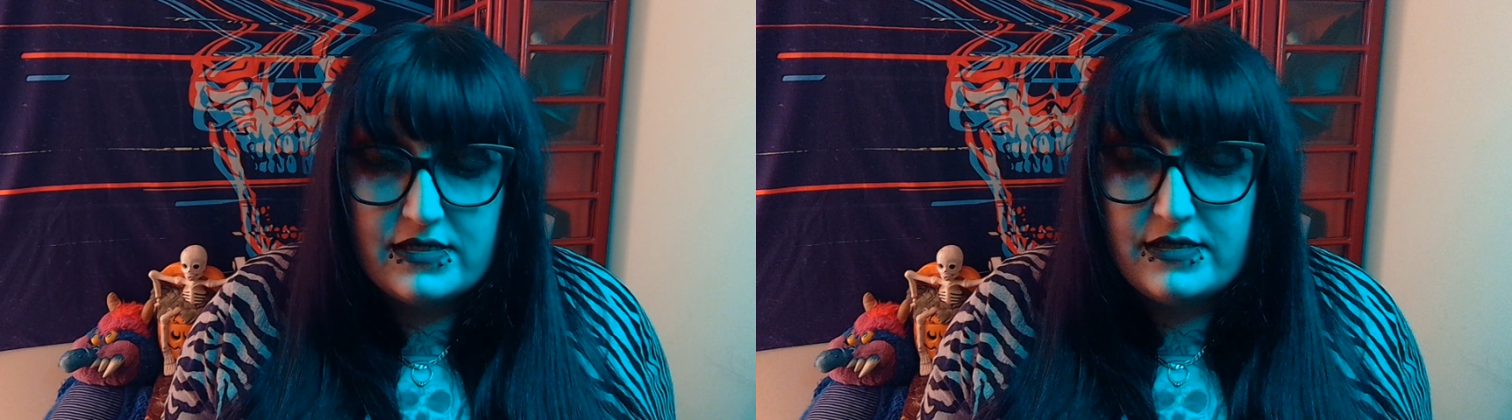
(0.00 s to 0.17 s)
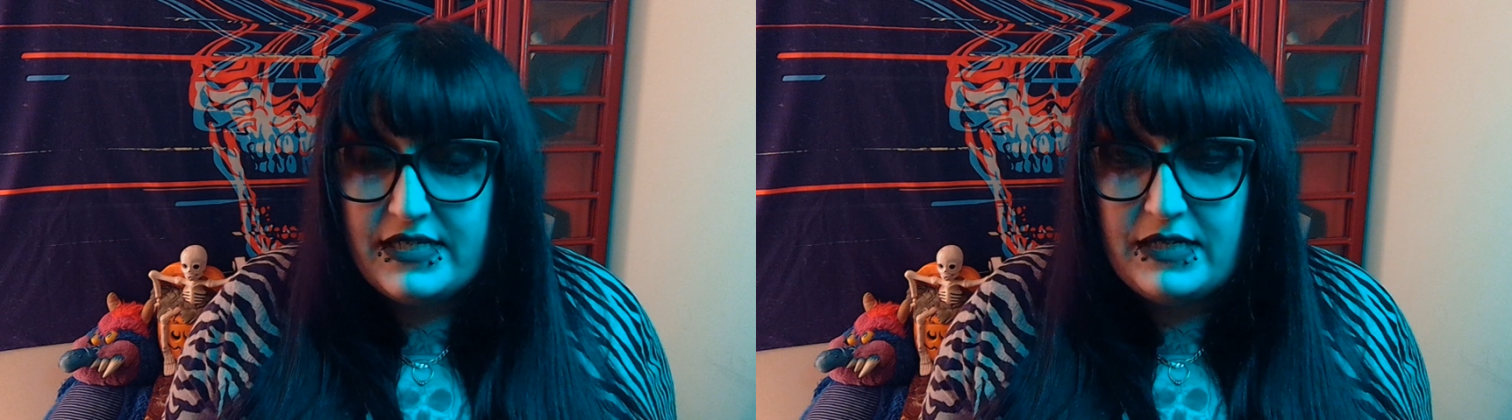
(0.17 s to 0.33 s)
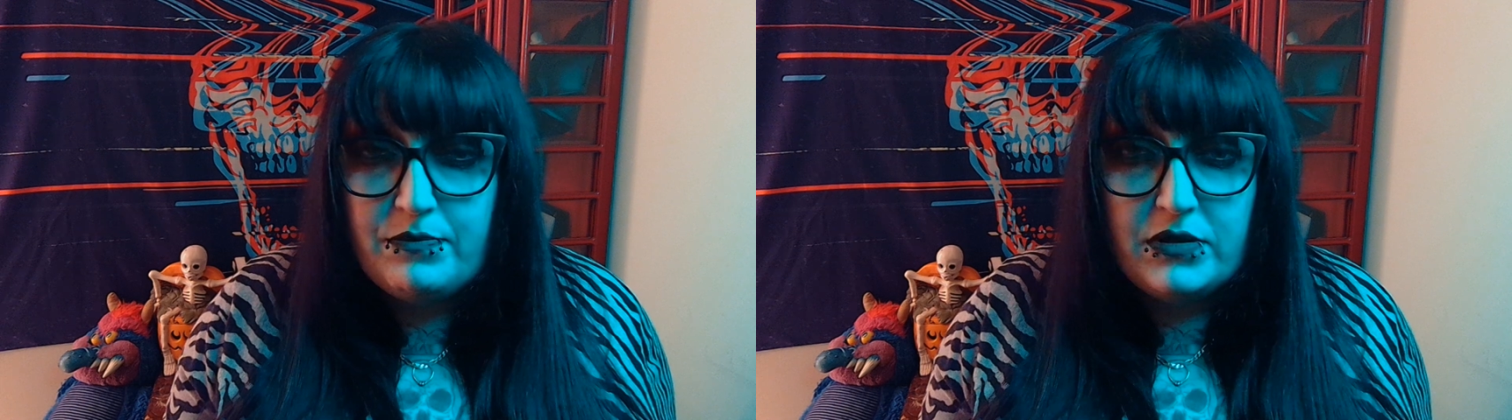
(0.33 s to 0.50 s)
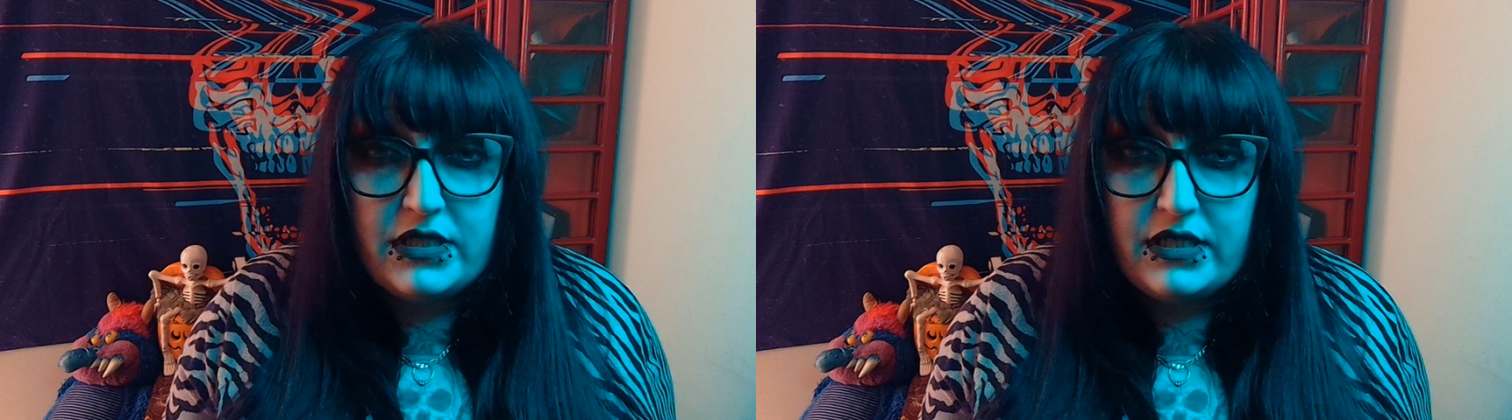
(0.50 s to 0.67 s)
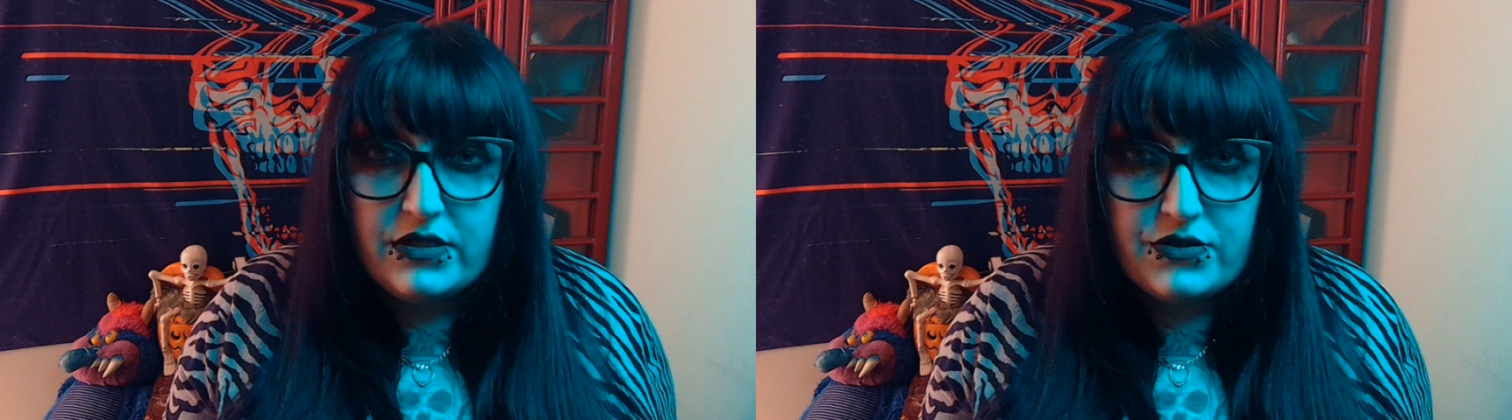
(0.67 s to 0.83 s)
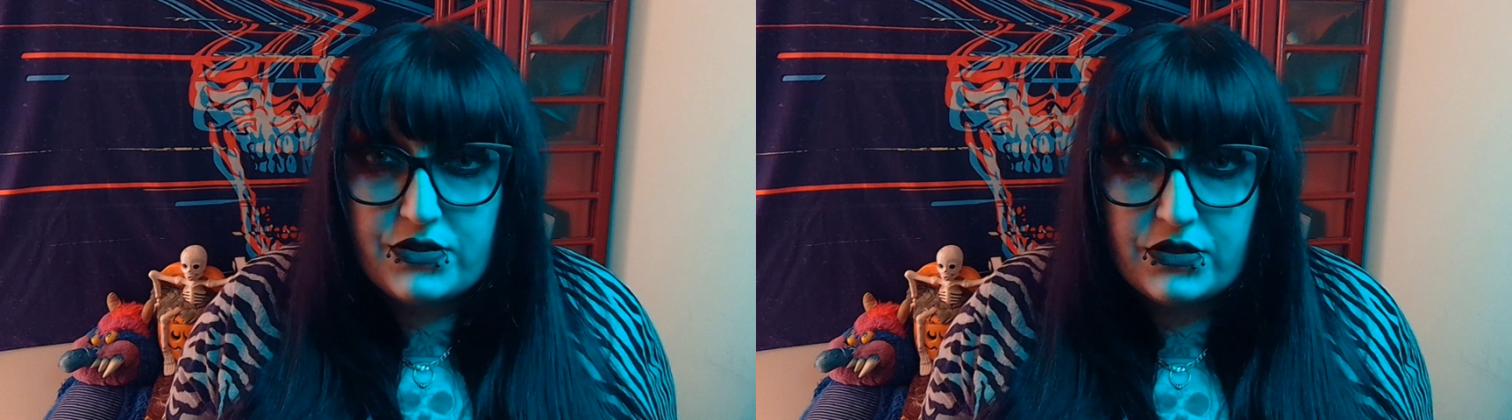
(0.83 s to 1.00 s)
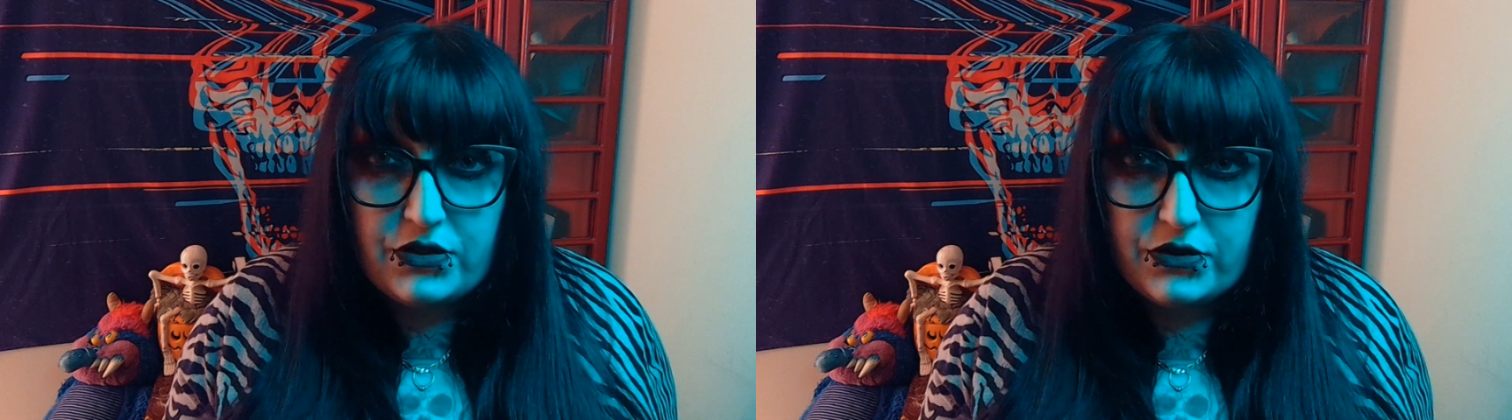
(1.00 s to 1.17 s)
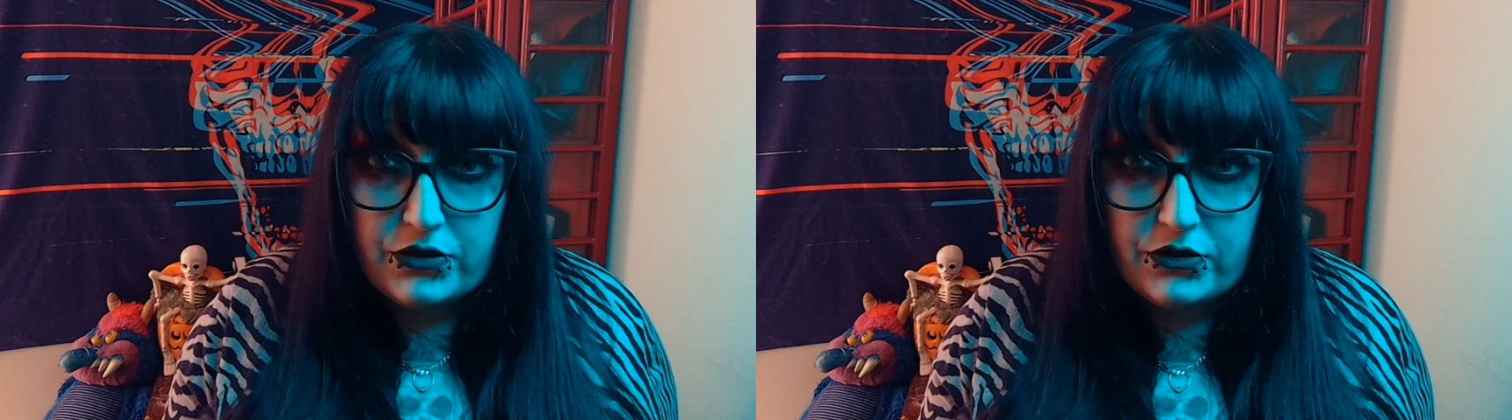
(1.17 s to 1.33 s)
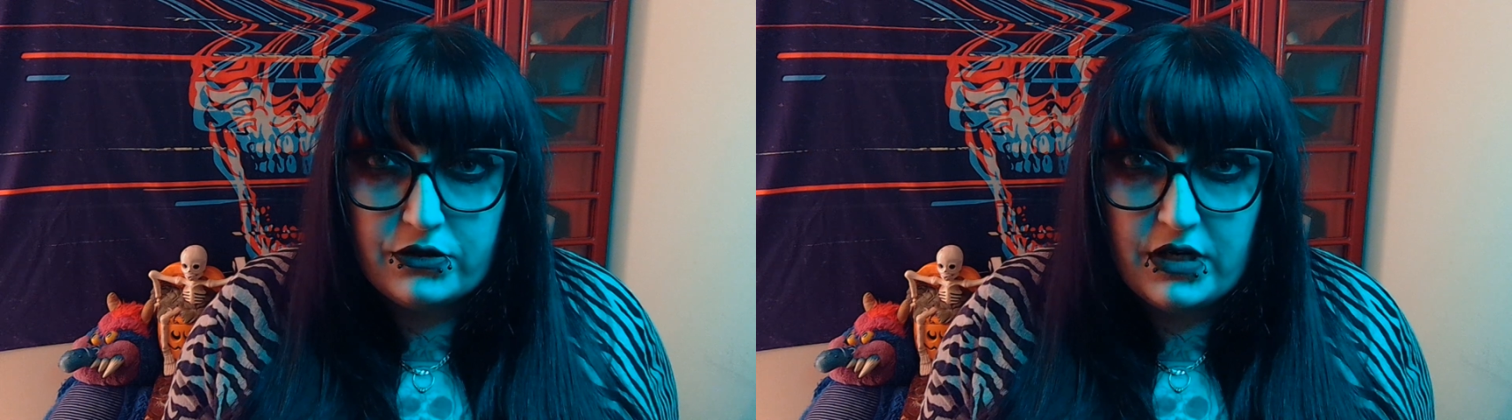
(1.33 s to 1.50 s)
deeply
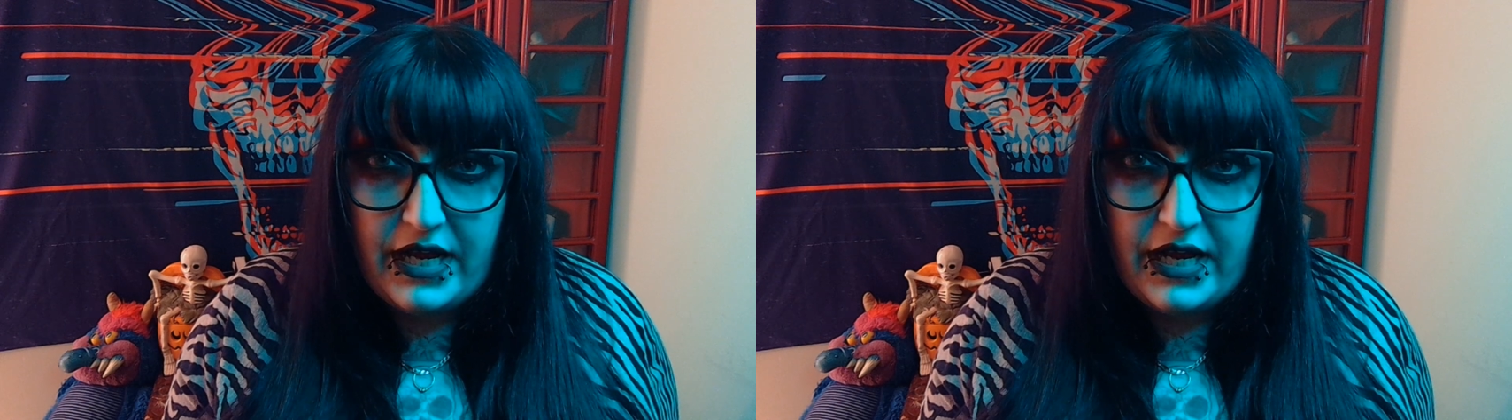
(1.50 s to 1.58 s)
insecure